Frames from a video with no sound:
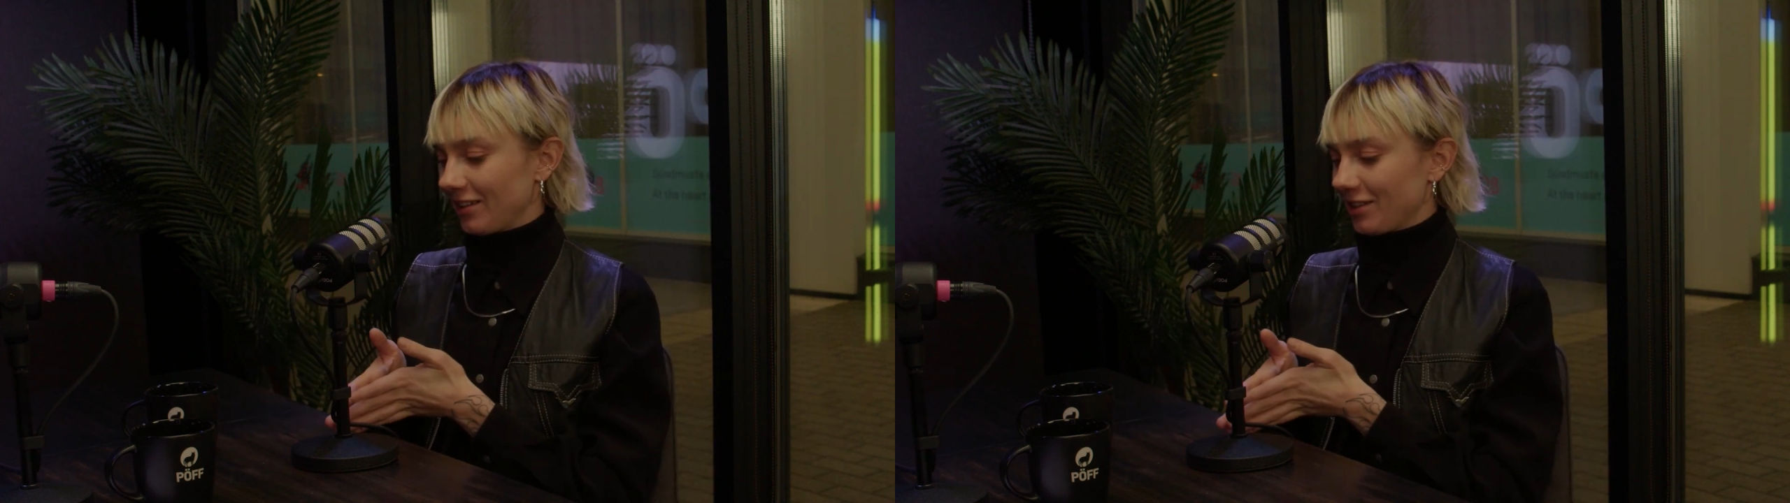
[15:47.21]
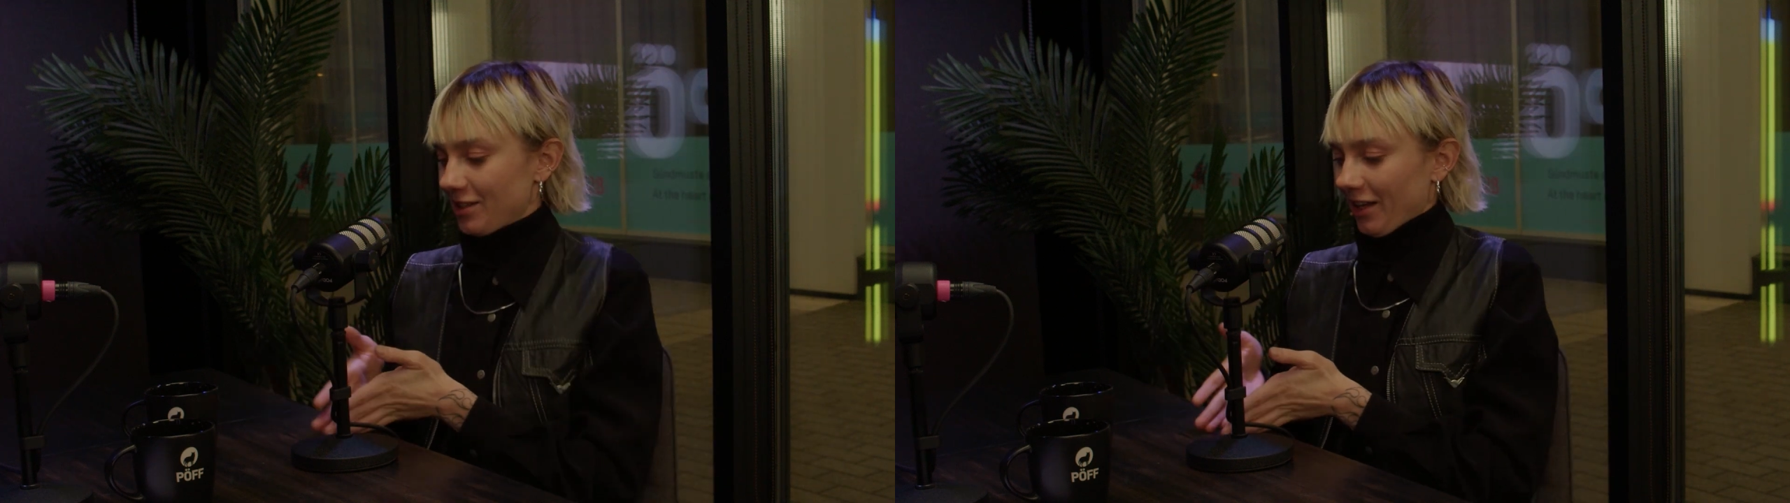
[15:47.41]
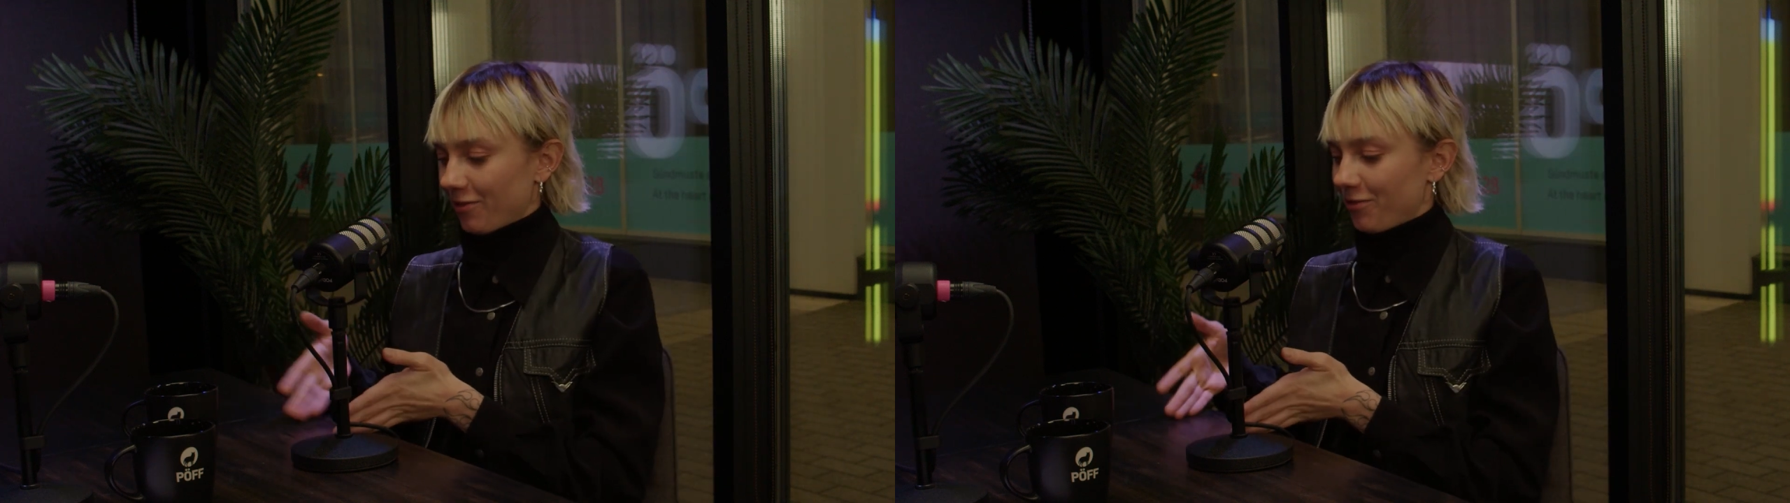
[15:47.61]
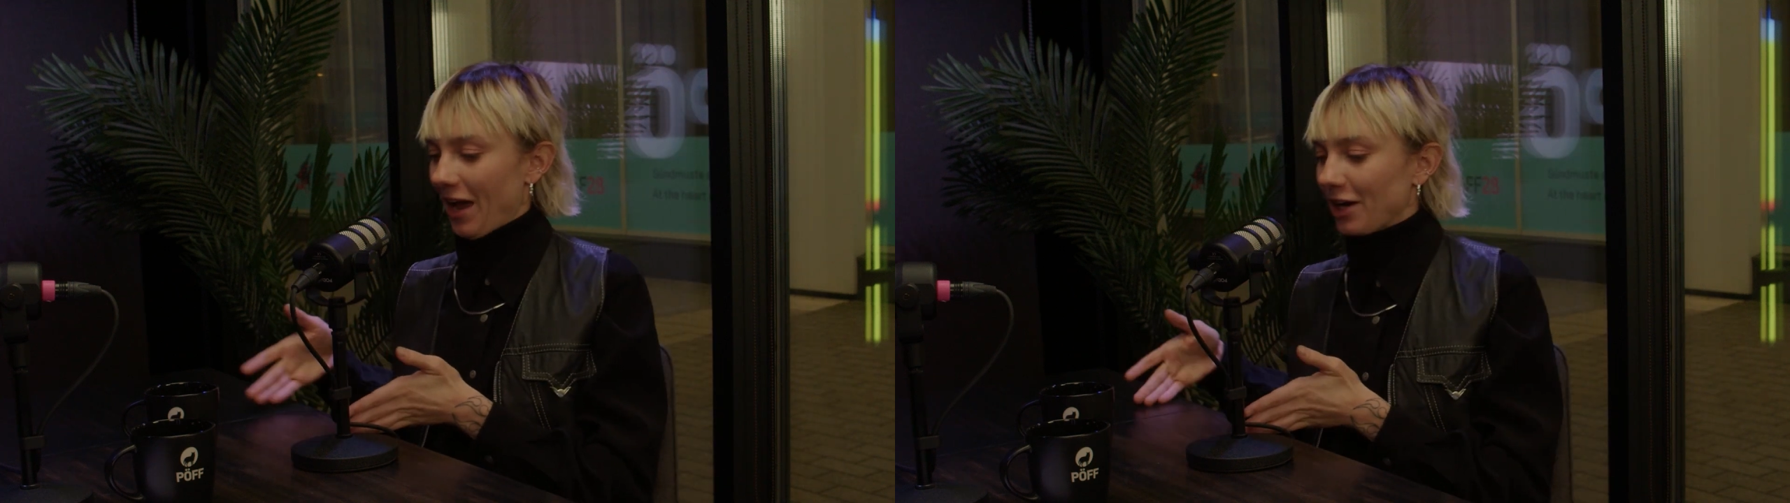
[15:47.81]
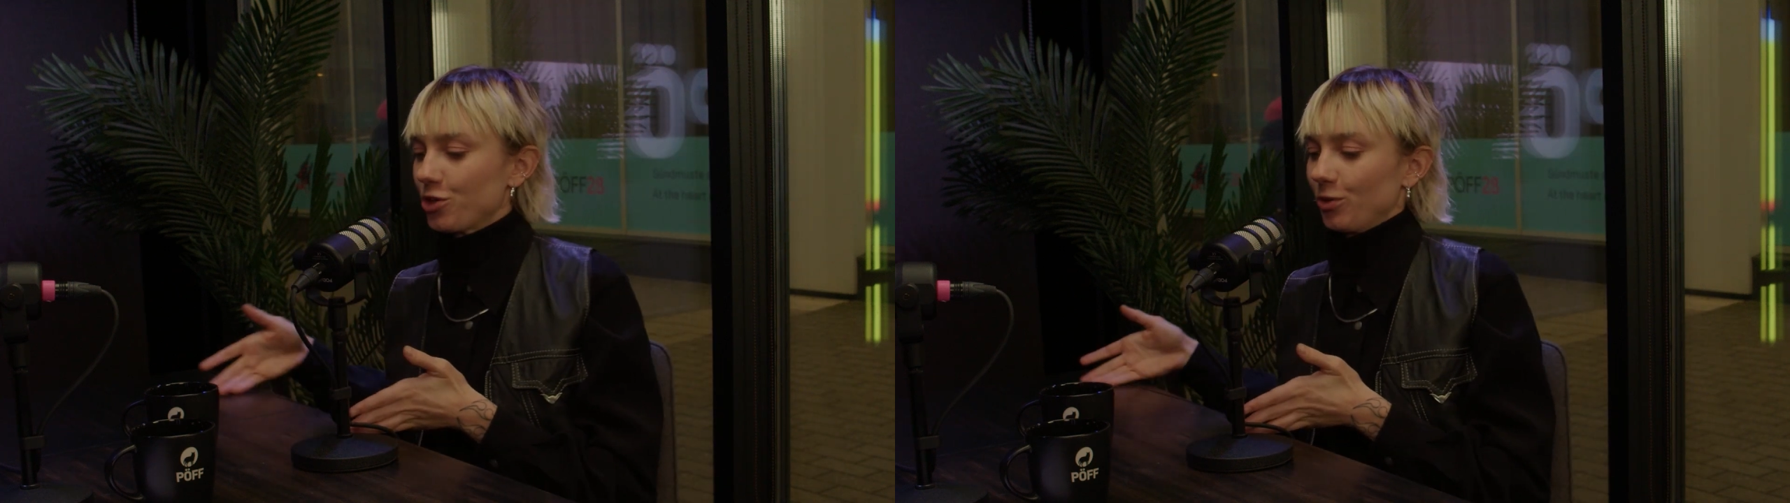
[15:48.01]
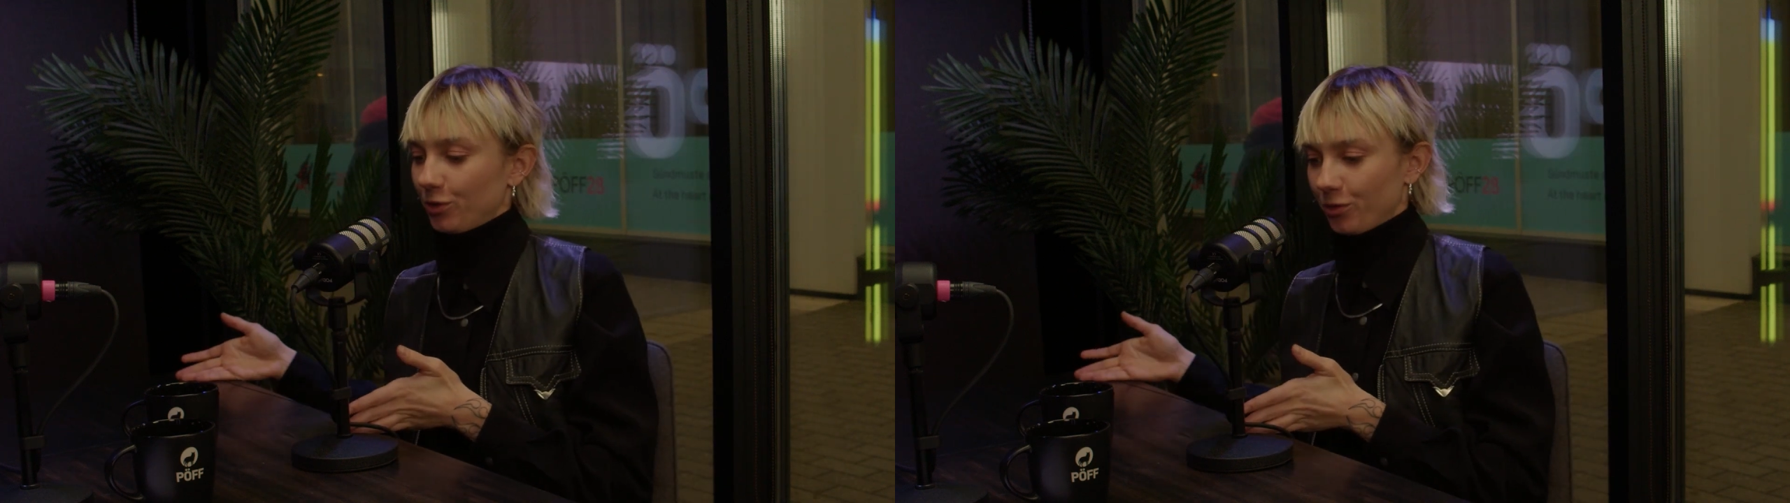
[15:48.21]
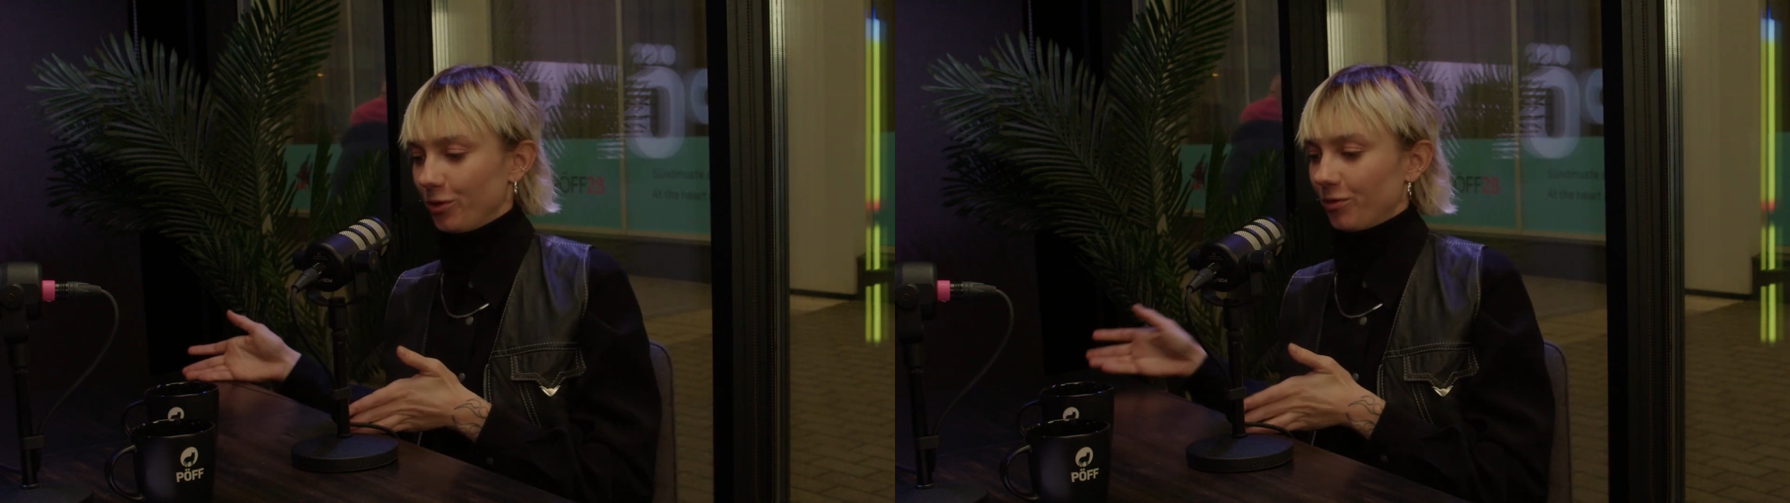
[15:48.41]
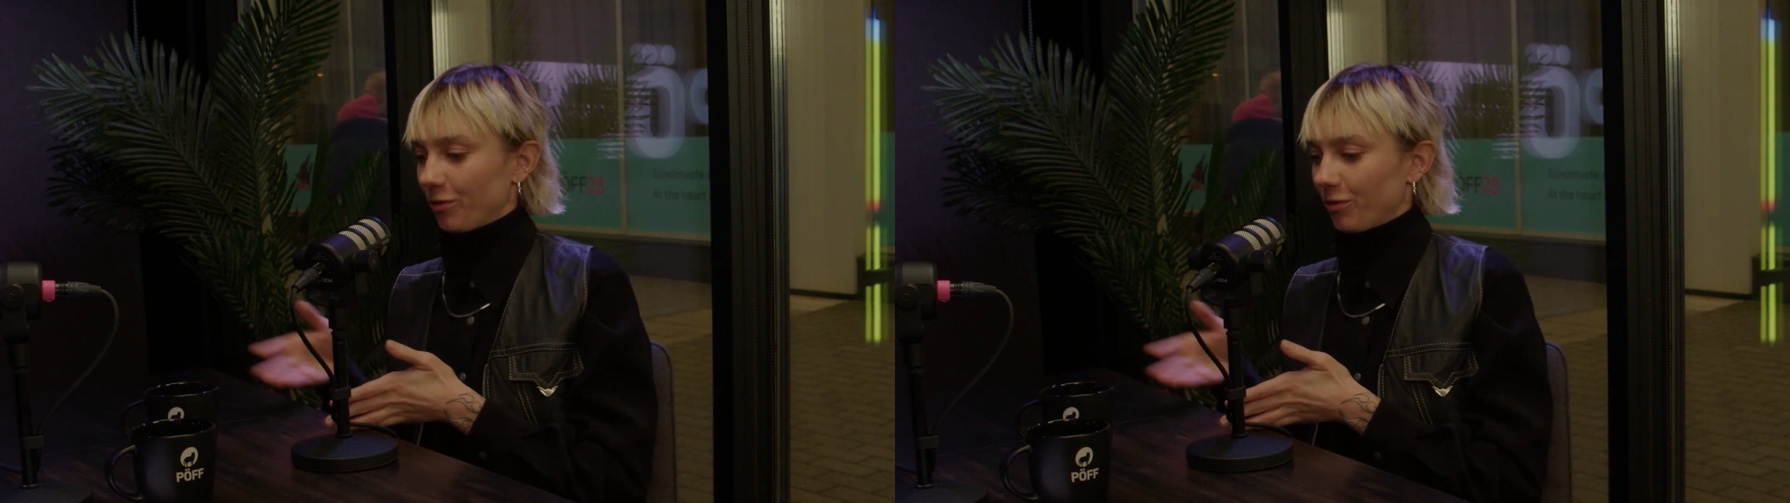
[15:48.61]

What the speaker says: it's like factual truth.